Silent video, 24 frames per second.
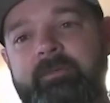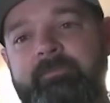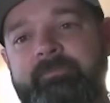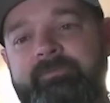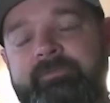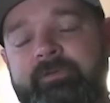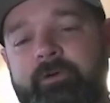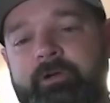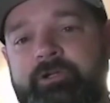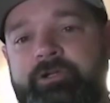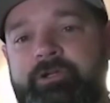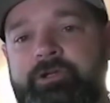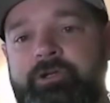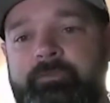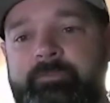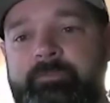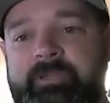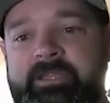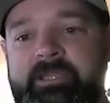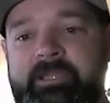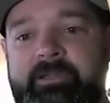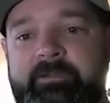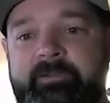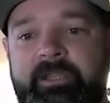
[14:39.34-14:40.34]
So
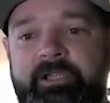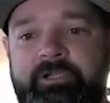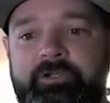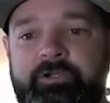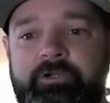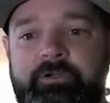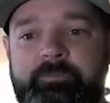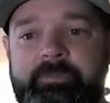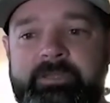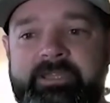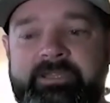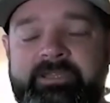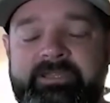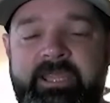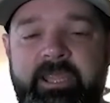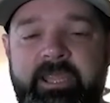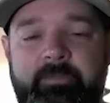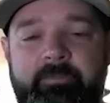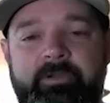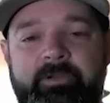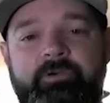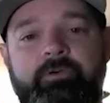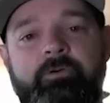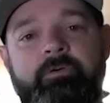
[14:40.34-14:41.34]
it could be
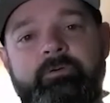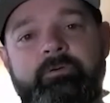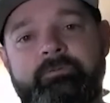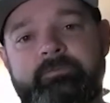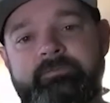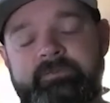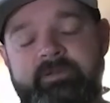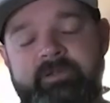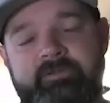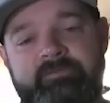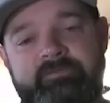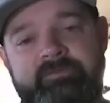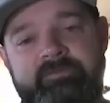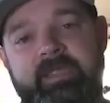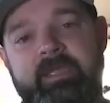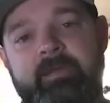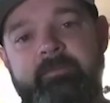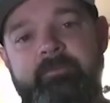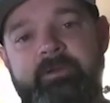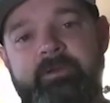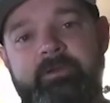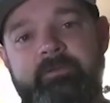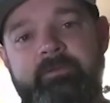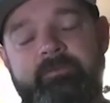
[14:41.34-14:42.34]
chemical
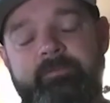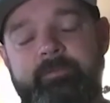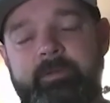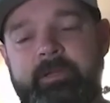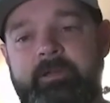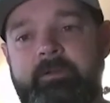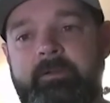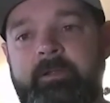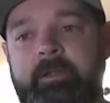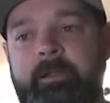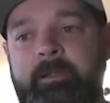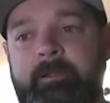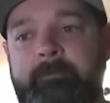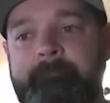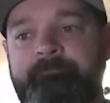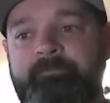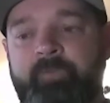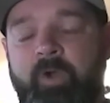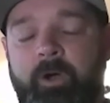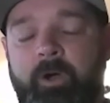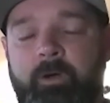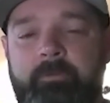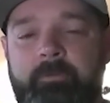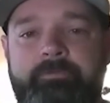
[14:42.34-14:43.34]
contaminants, but
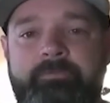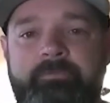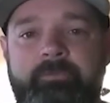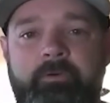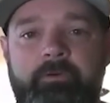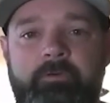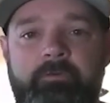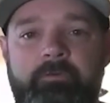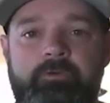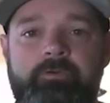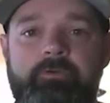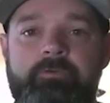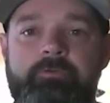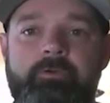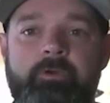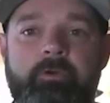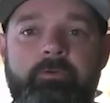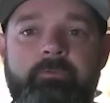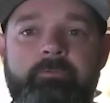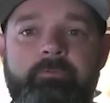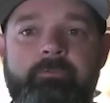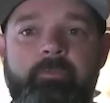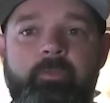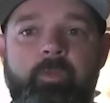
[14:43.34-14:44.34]
also who
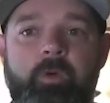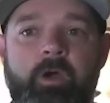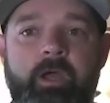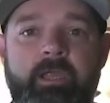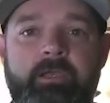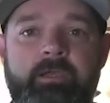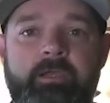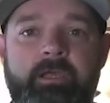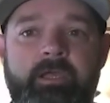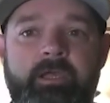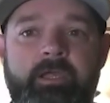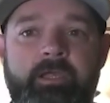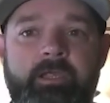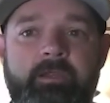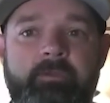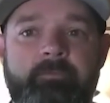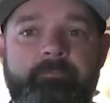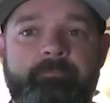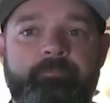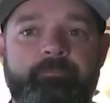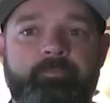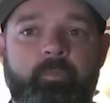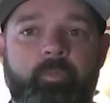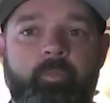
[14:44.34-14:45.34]
knows what
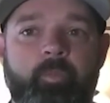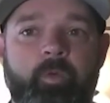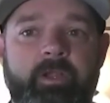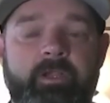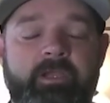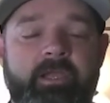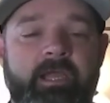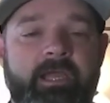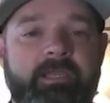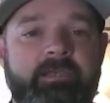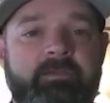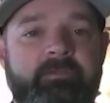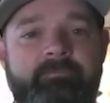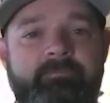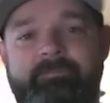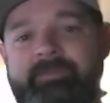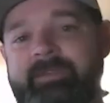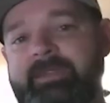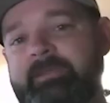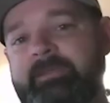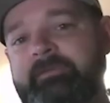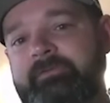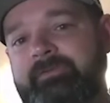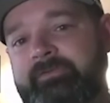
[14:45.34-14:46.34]
kind of
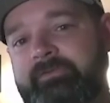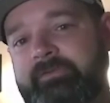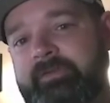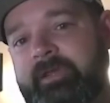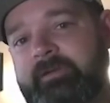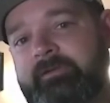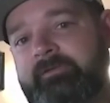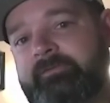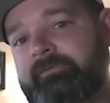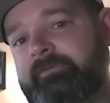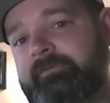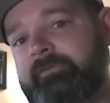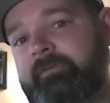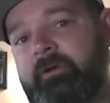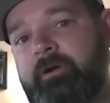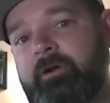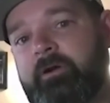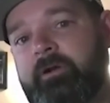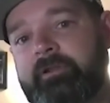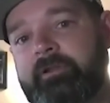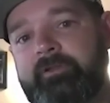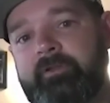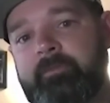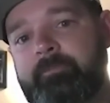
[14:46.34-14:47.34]
insects
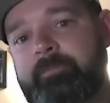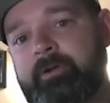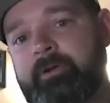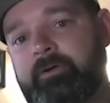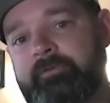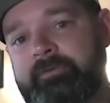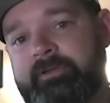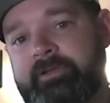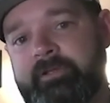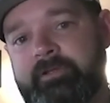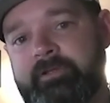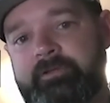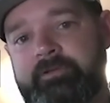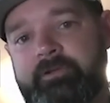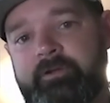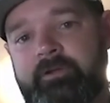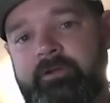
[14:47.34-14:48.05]
are in the building.